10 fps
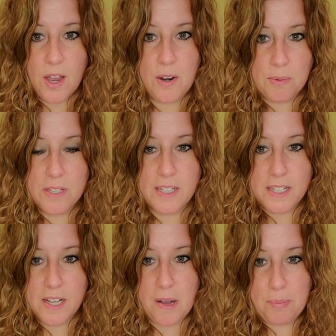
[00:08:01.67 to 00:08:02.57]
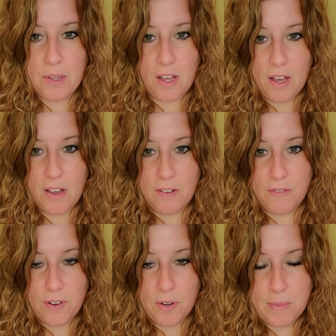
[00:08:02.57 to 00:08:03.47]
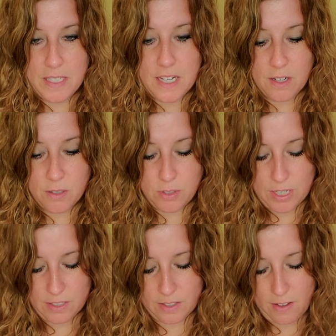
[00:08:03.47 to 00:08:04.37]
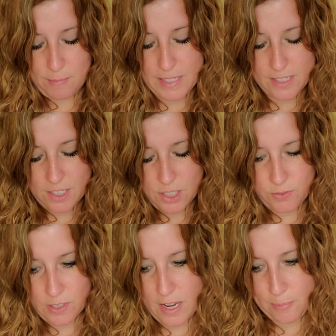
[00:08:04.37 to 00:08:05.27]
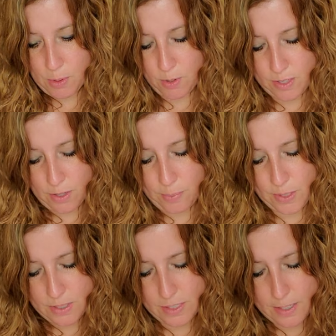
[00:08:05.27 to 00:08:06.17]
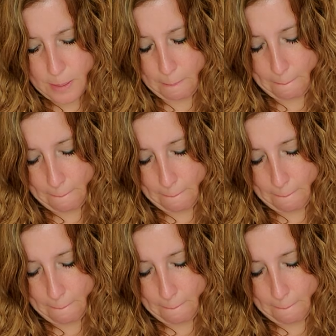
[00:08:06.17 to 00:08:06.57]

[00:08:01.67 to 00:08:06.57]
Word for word: All right, we're going to get a couple of Hermit Tarot channeled love messages for Capricorn and their person.